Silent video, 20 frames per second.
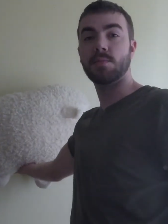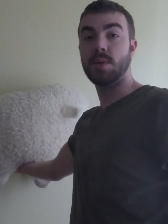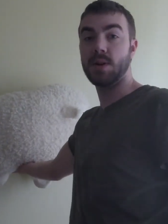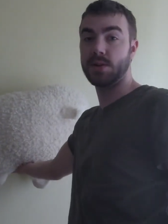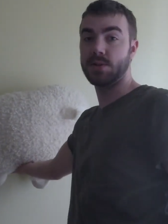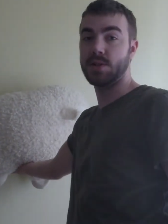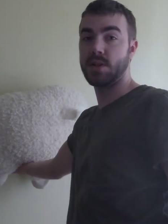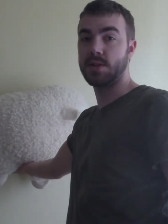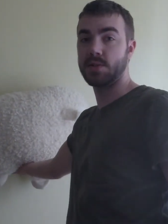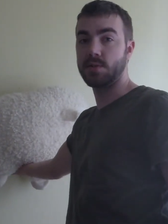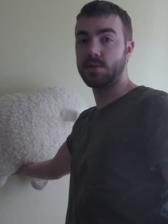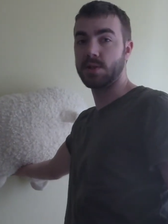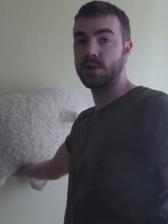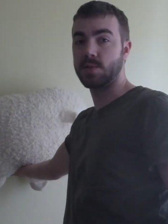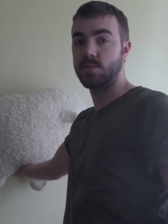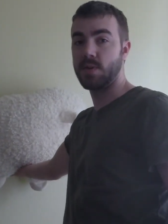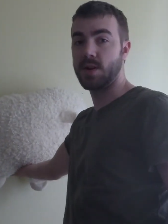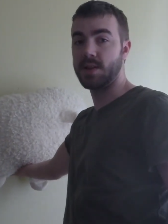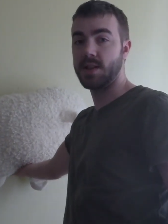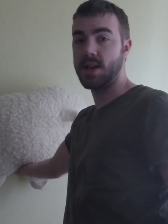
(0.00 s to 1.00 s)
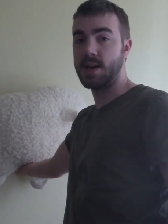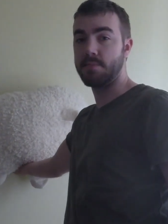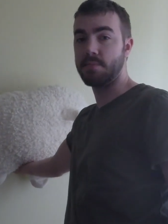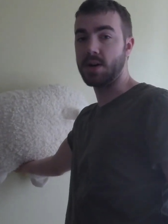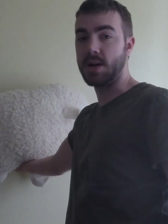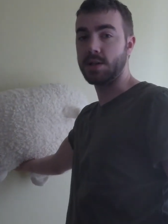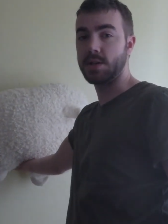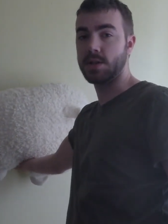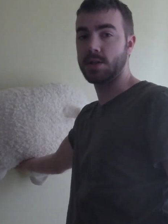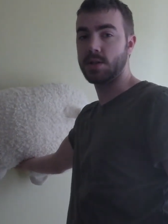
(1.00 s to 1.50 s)
the buckshot's going to spread that
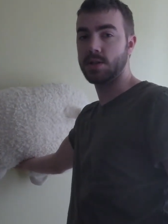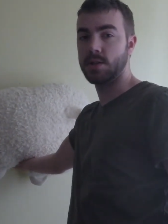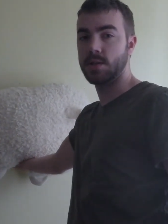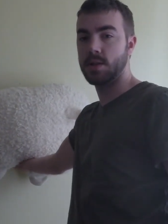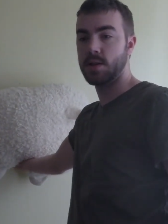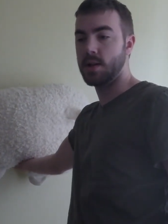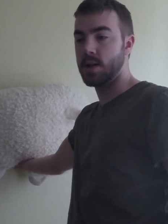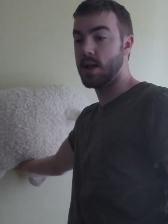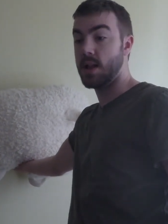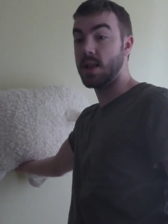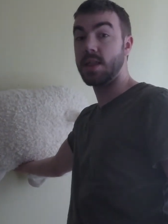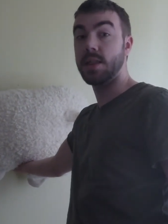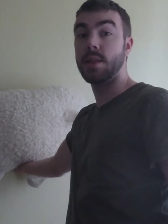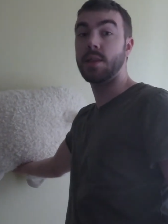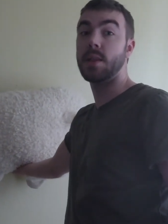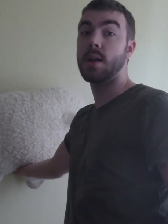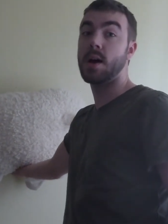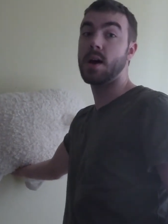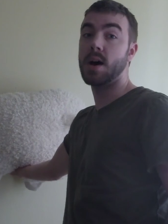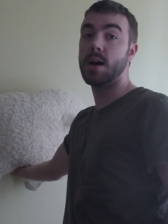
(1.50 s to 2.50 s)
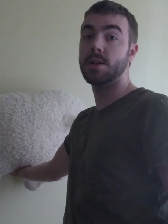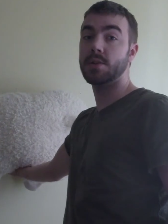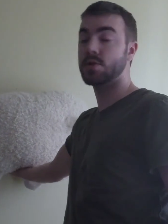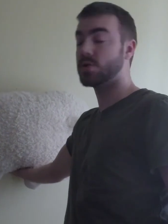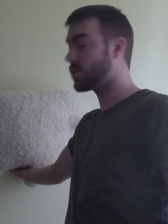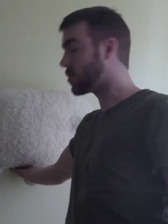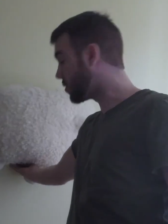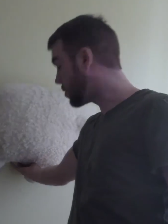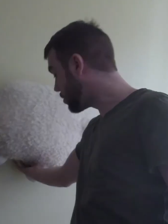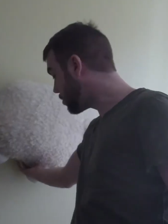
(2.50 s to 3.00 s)
much. Not
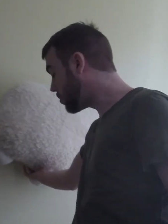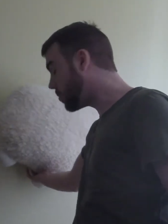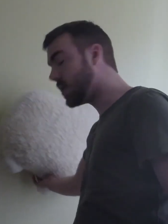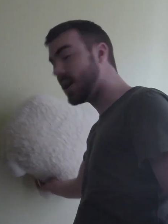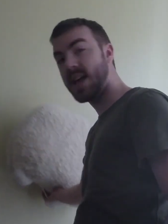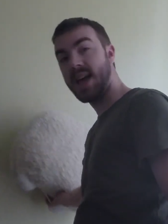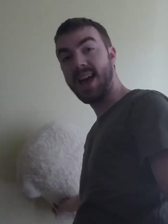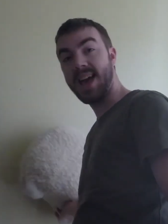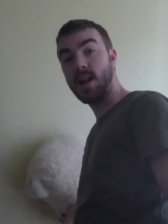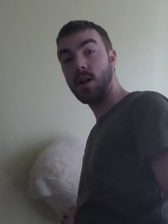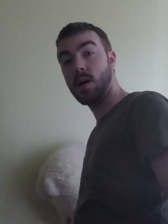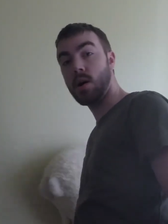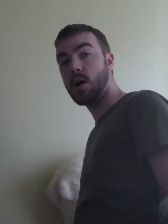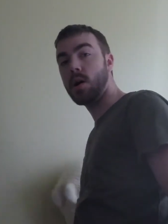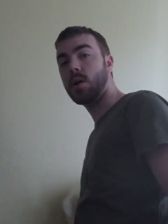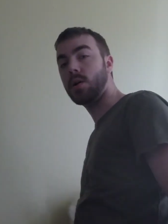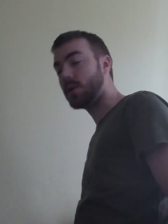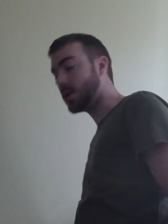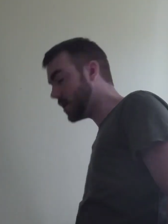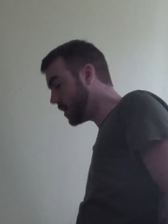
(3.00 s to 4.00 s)
true at all.